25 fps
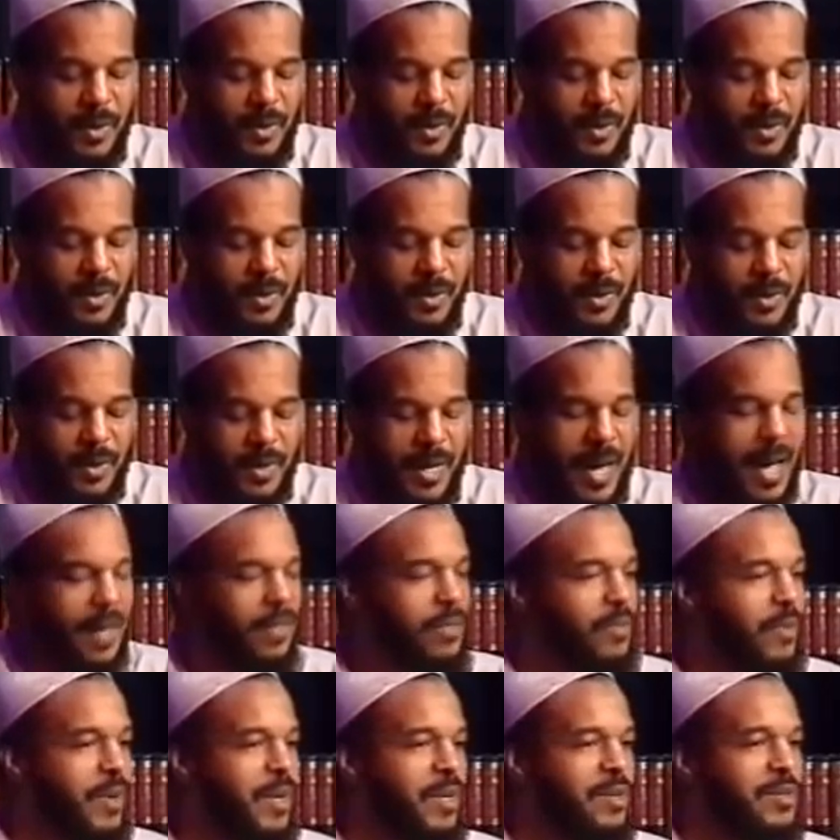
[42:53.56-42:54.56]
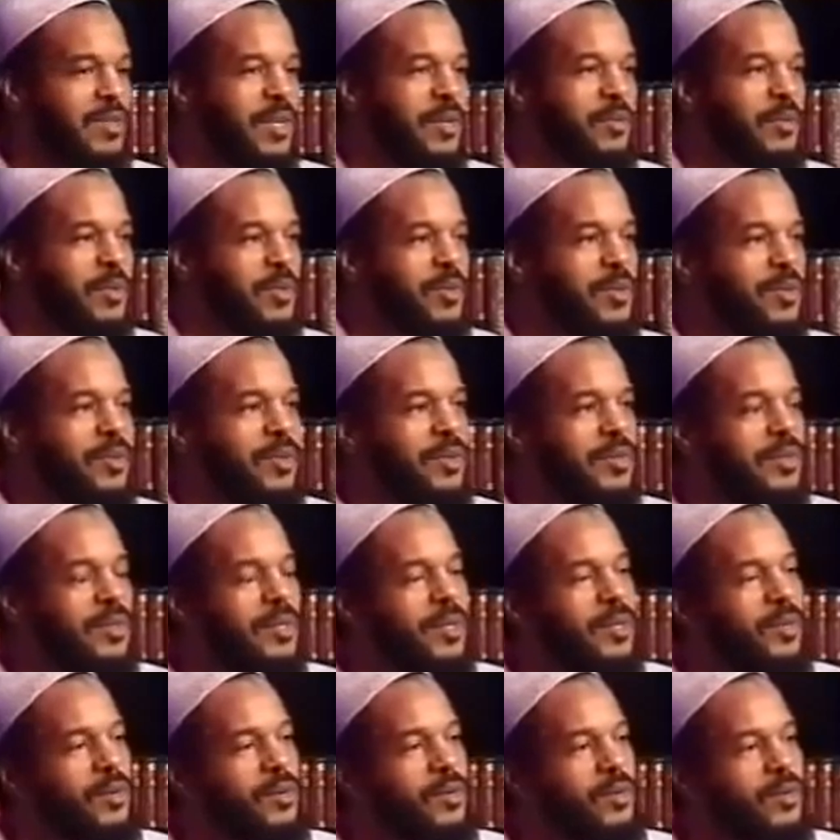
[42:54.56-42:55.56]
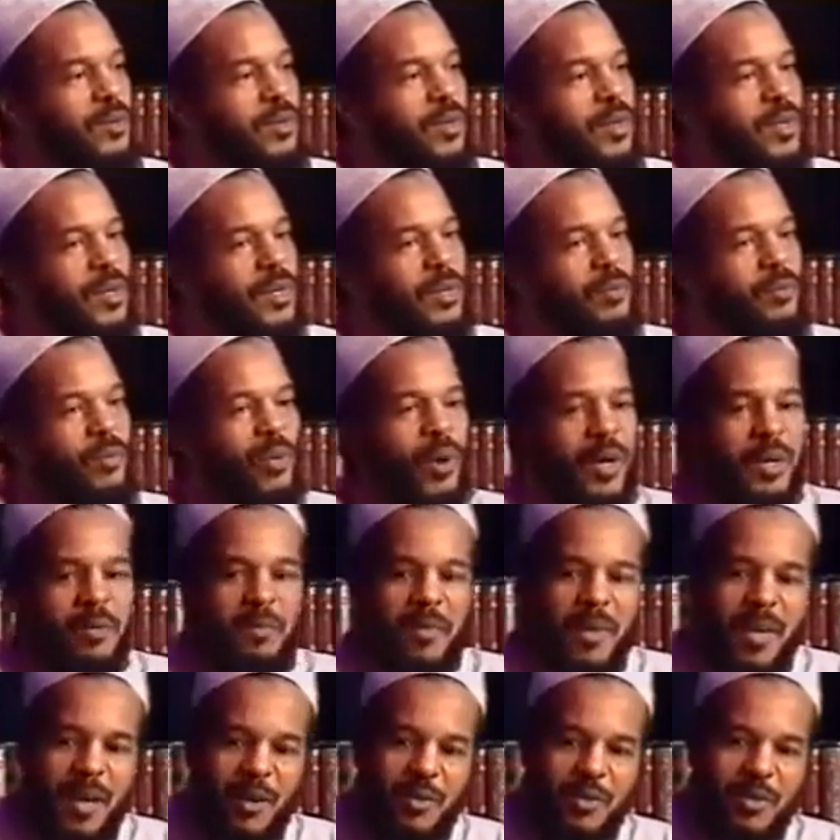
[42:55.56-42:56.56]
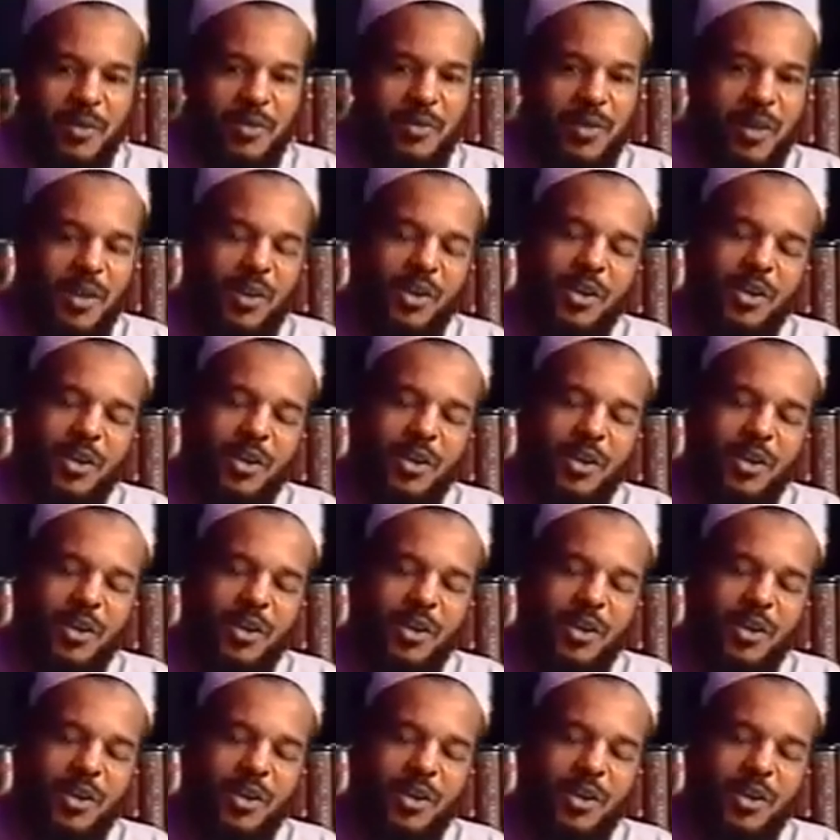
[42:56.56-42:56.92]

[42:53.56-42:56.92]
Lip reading: in the gatherings, they would, point me out and say,